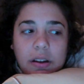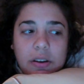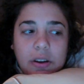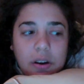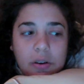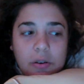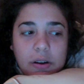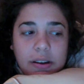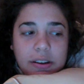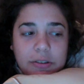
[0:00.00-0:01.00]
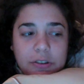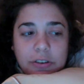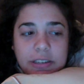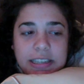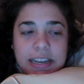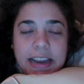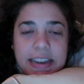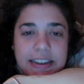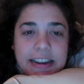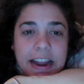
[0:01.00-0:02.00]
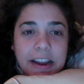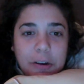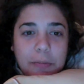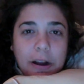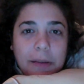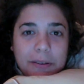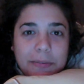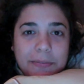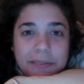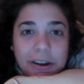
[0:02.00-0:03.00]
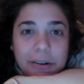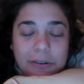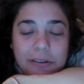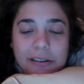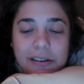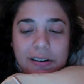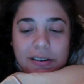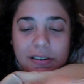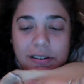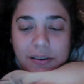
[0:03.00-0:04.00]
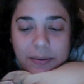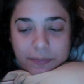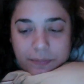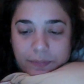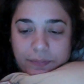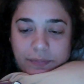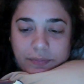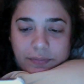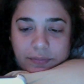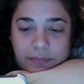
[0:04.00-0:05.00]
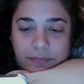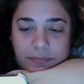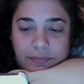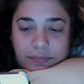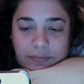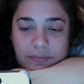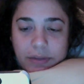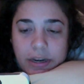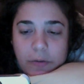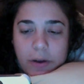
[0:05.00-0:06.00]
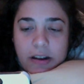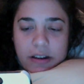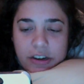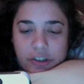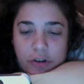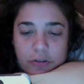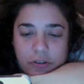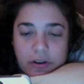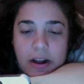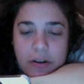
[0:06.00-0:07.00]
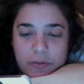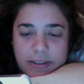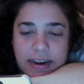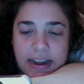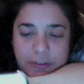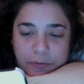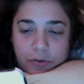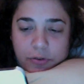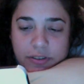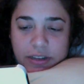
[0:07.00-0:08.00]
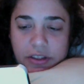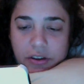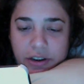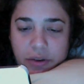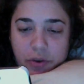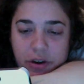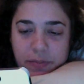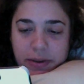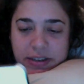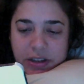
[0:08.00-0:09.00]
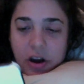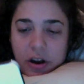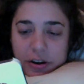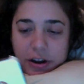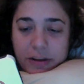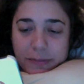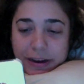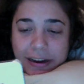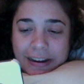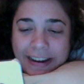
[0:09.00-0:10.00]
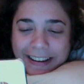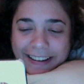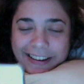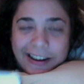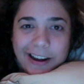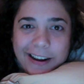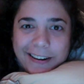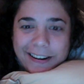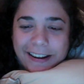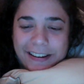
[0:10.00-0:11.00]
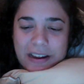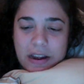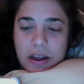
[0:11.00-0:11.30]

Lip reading: No, you told us he had an anger problem. No? But he rarely joked around with class rules. I thought he wouldn't be as hard on me. Hard on.